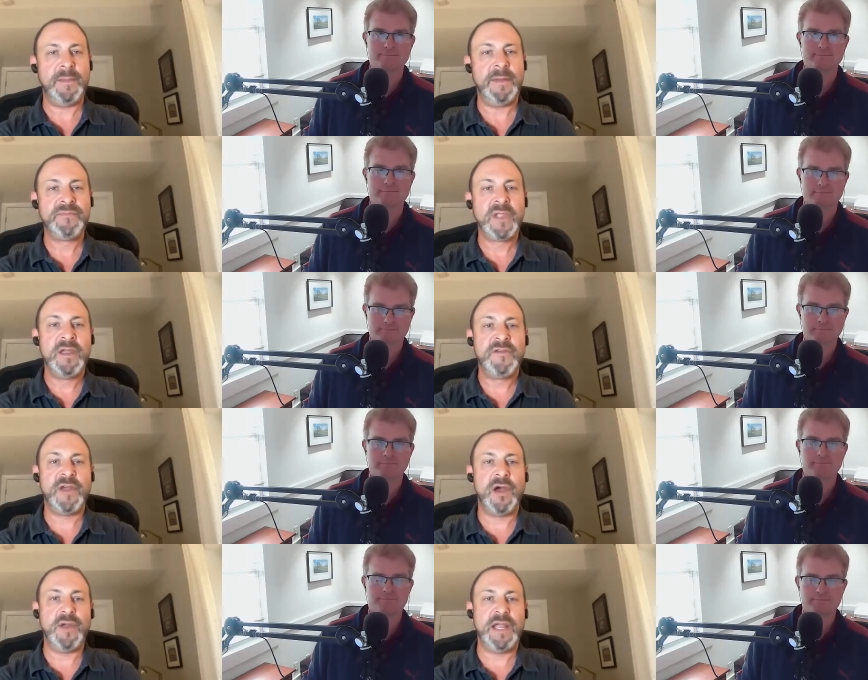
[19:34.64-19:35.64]
Speaker 1: them.
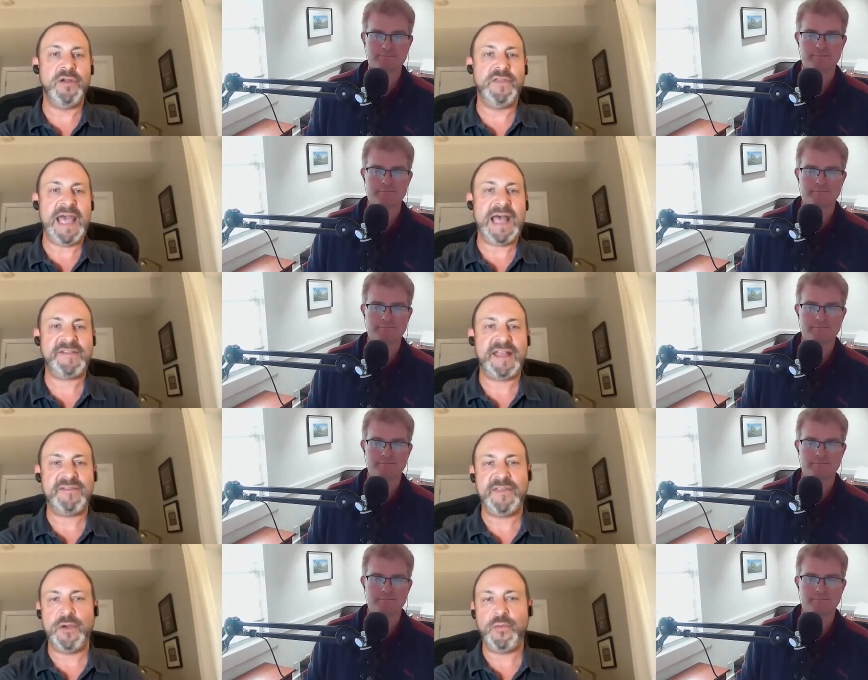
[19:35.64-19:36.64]
So here are the
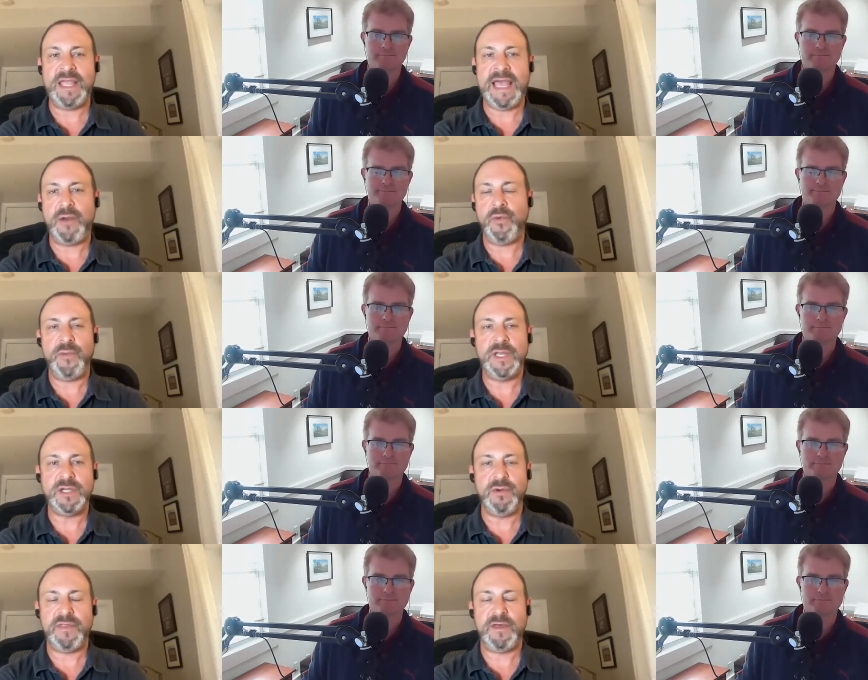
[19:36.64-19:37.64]
assets that we get. What do we
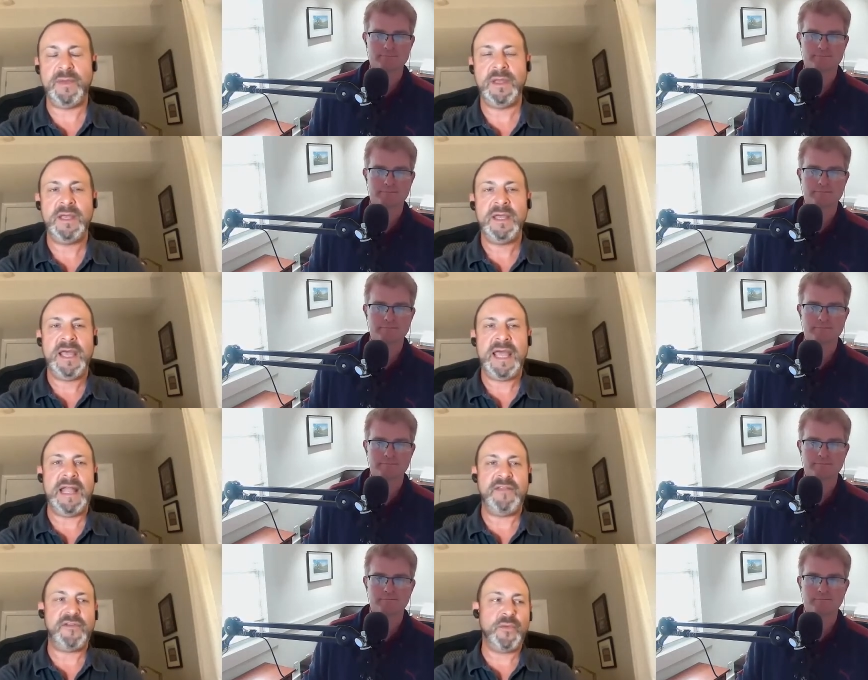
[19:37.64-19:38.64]
do with them?
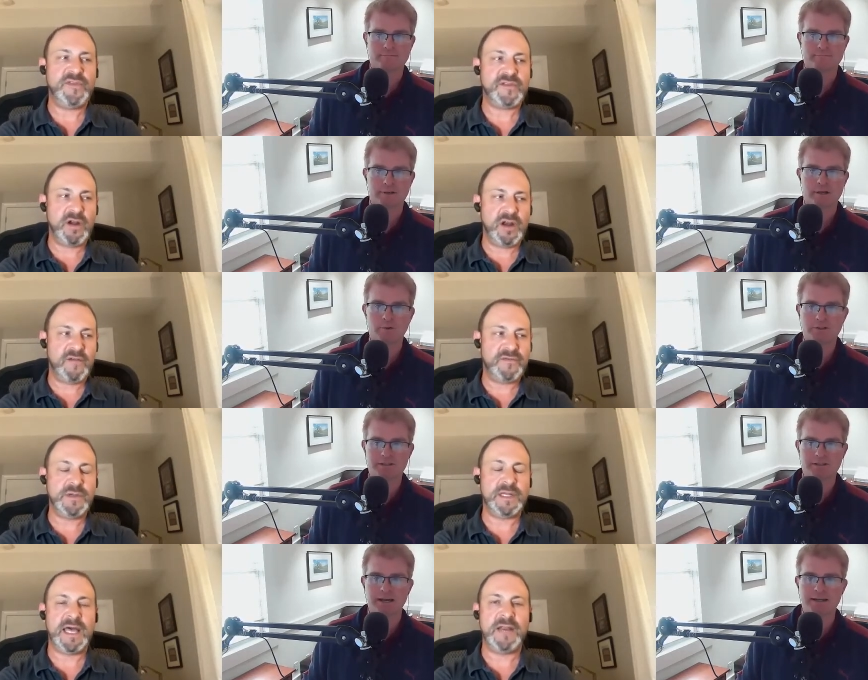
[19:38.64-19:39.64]
And so we
Speaker 2: started. And when you
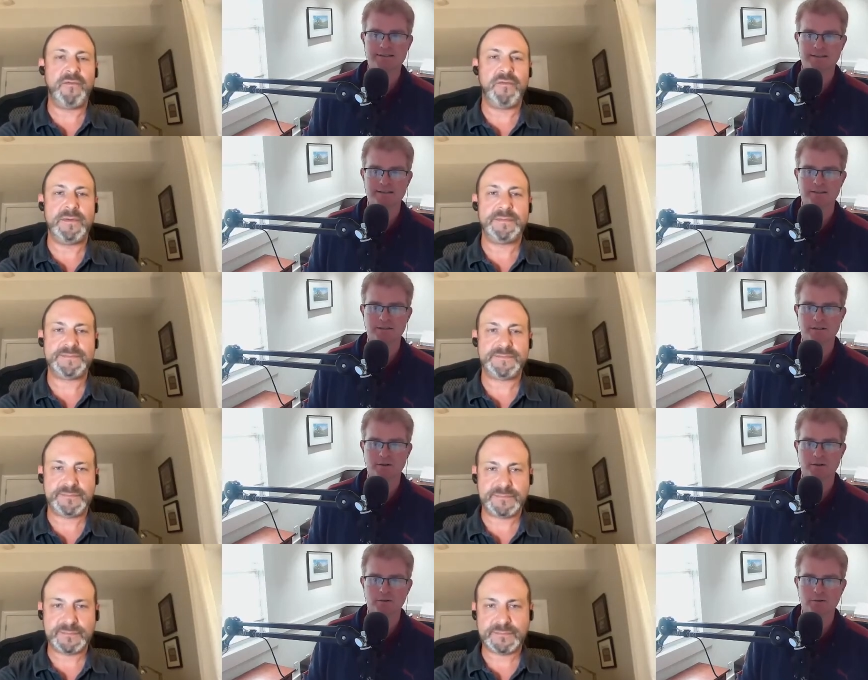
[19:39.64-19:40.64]
say assets, that, you know,
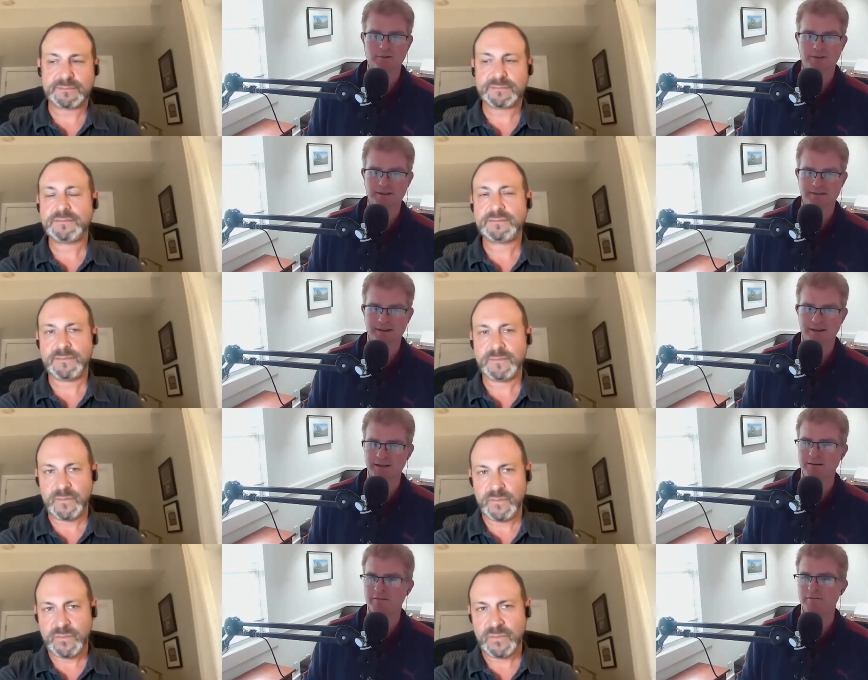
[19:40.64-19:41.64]
you were doing things like
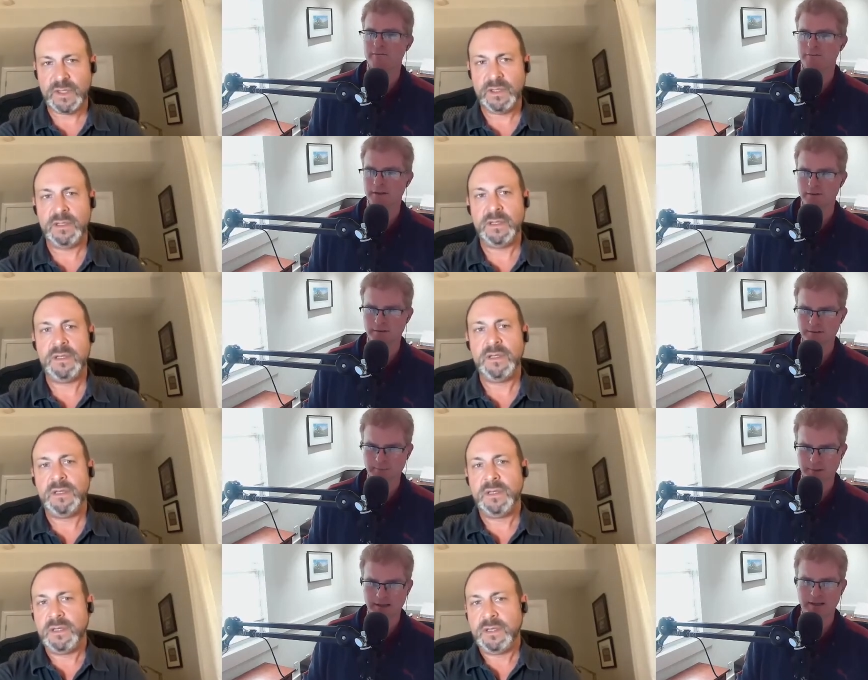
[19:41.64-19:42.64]
video
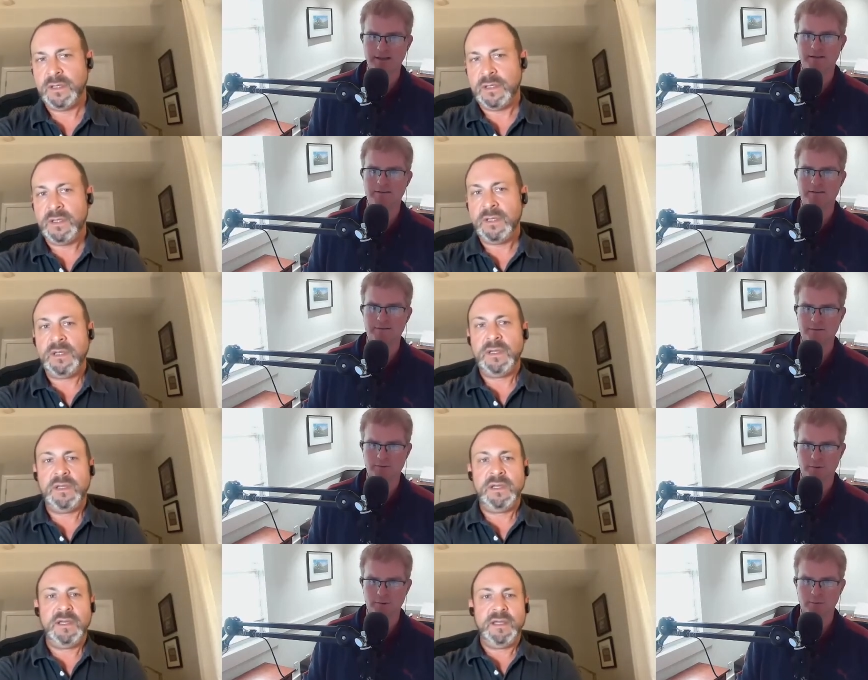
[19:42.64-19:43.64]
displays and
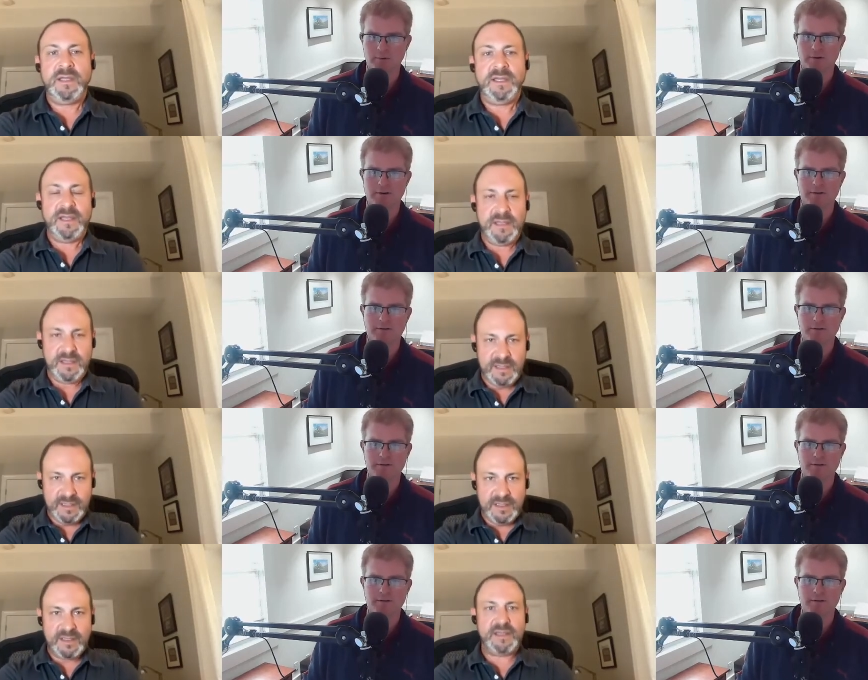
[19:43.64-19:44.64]
scoreboards
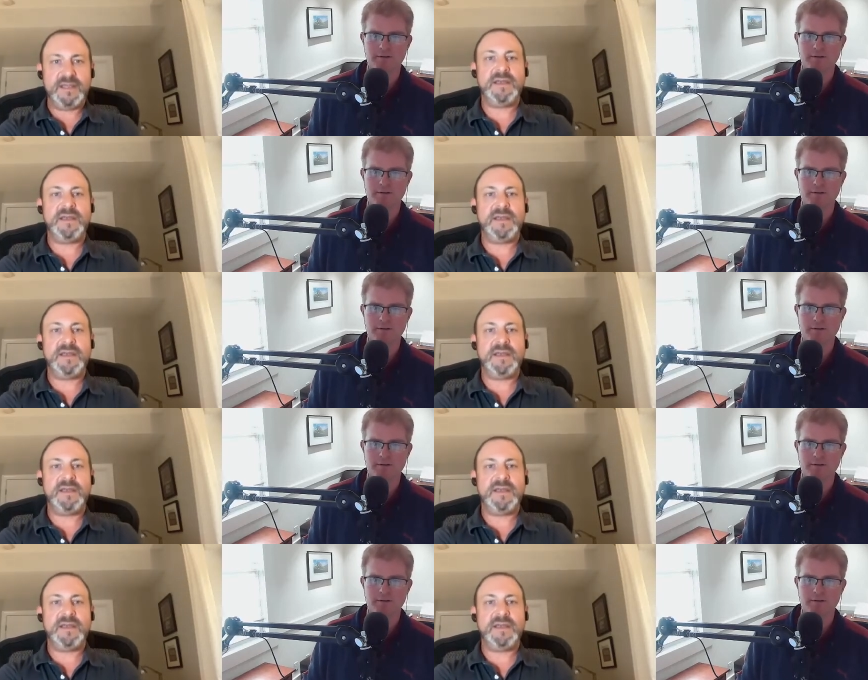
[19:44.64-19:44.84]
and